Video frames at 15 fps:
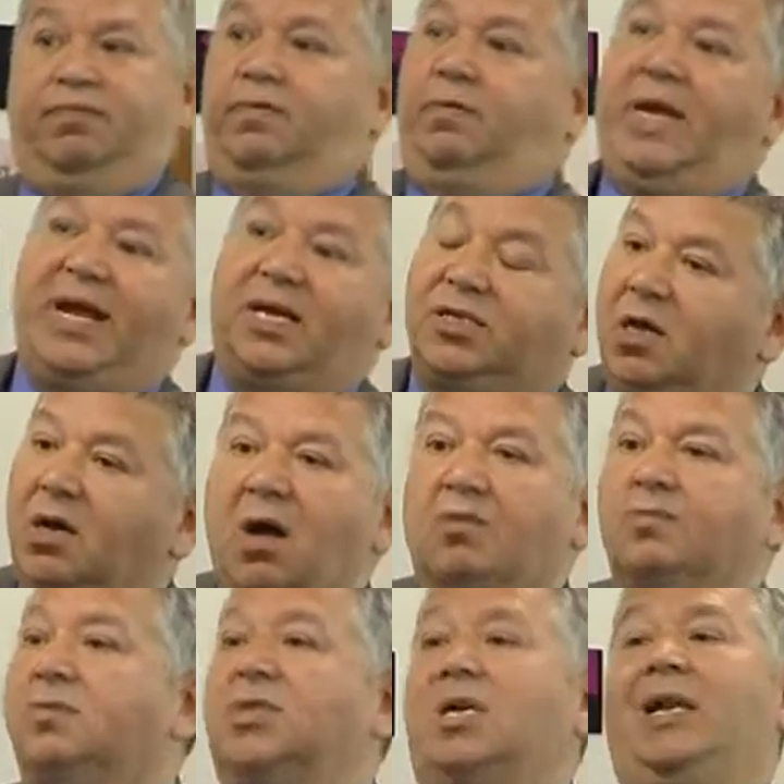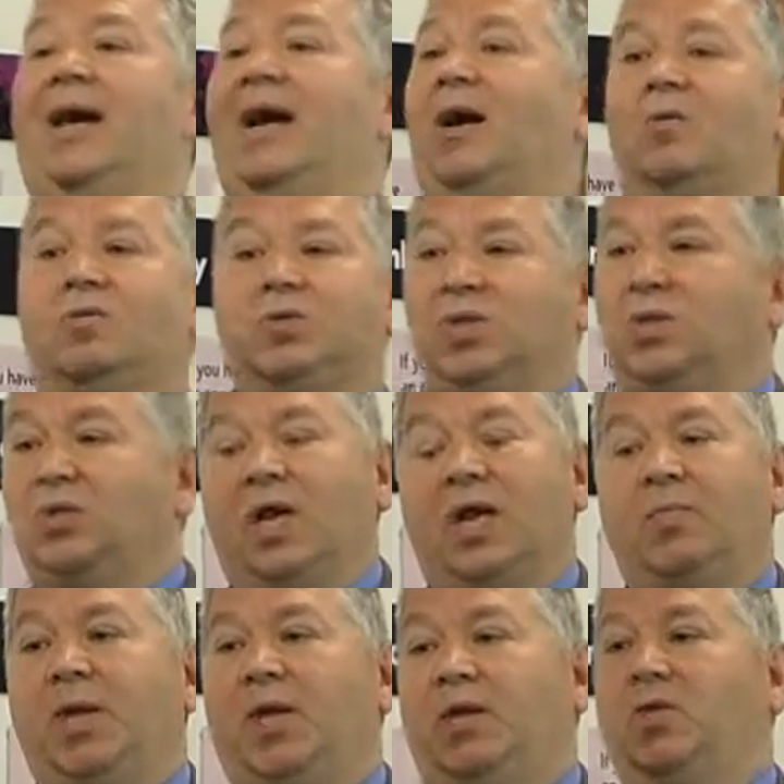hexagons, clouds, you
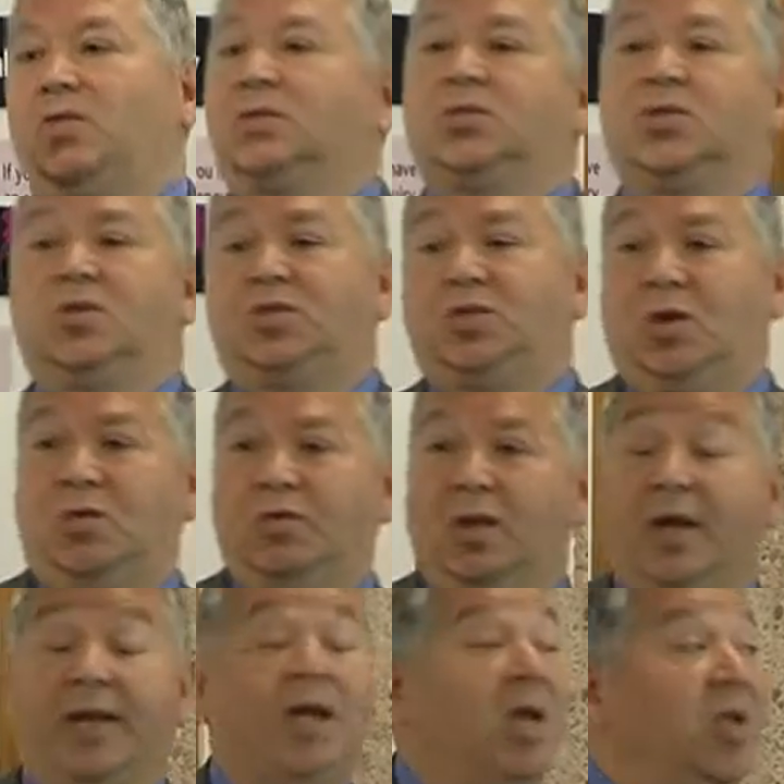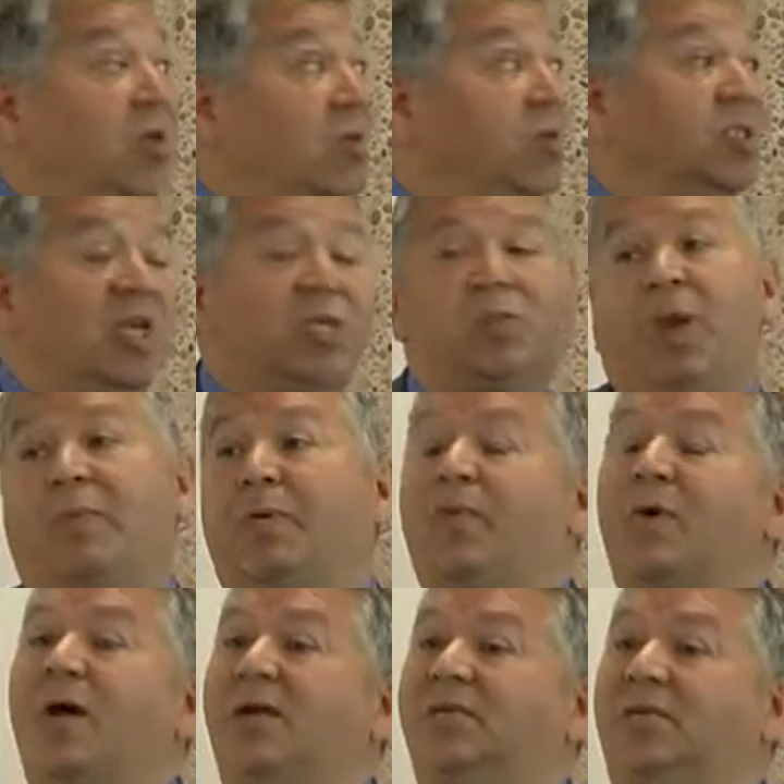name it, you can search it online. You can search by
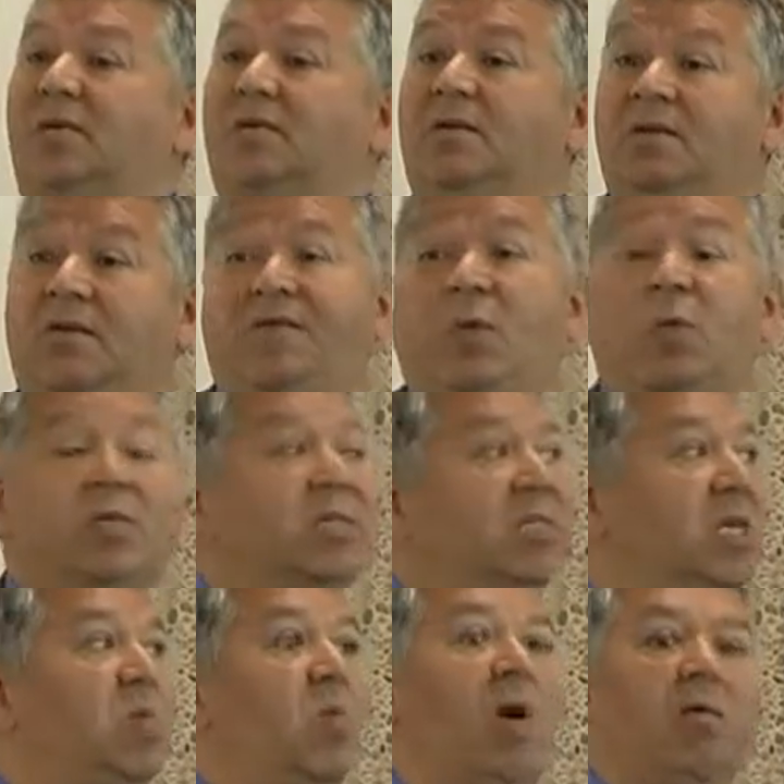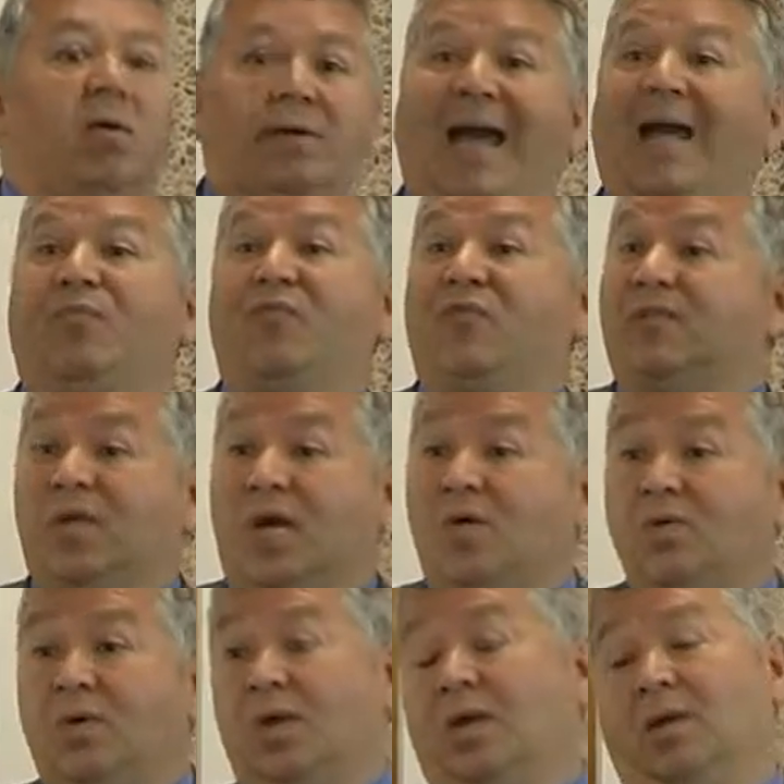proprietor. So if you want to see what Cadbury's
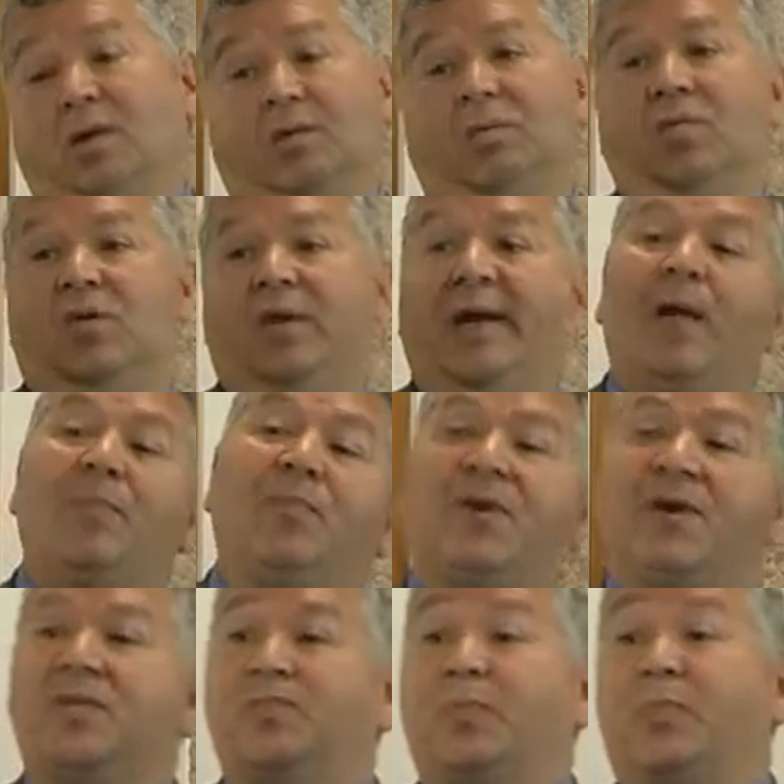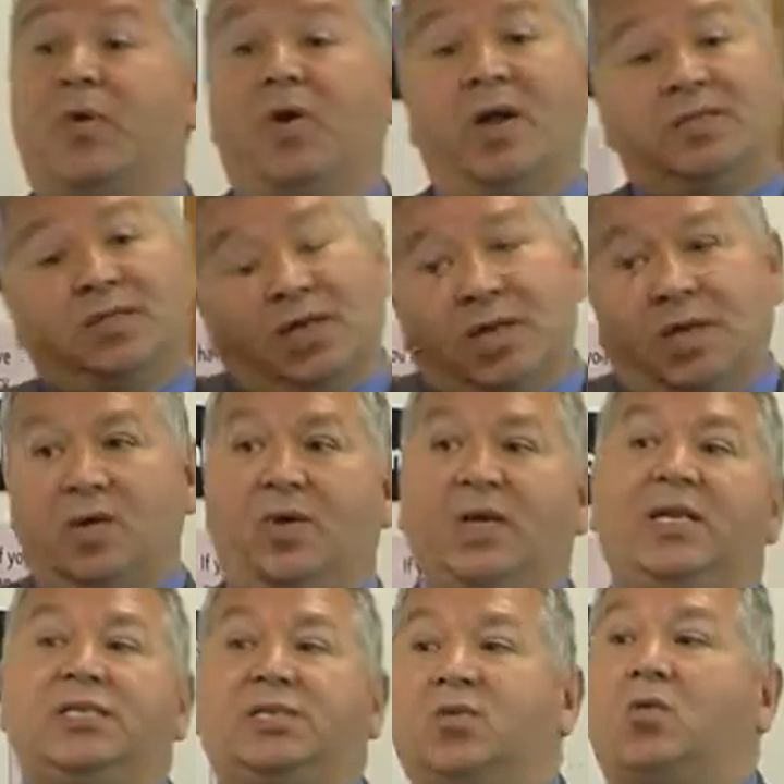own, put Cadbury in as proprietor and it will
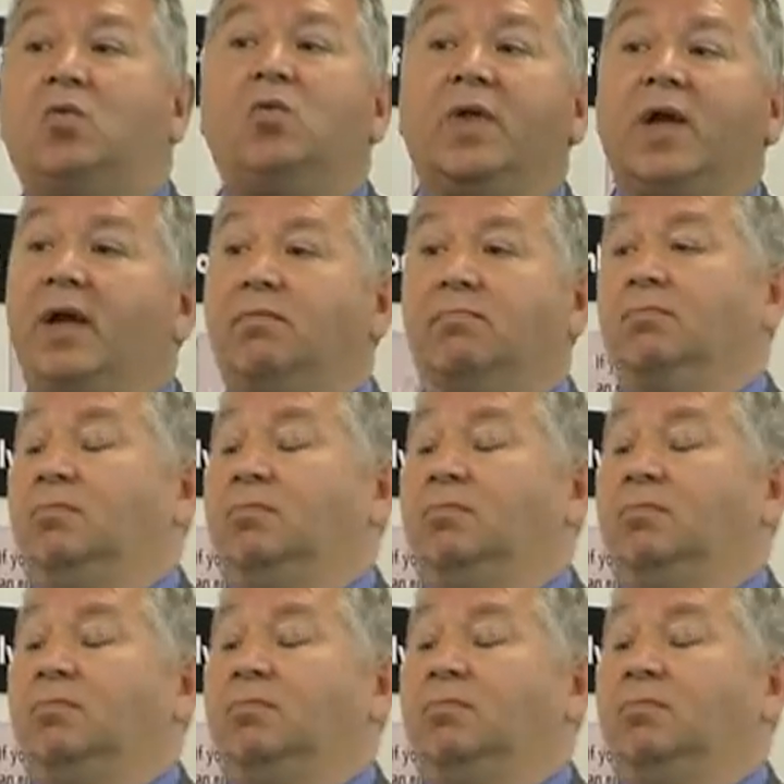list all their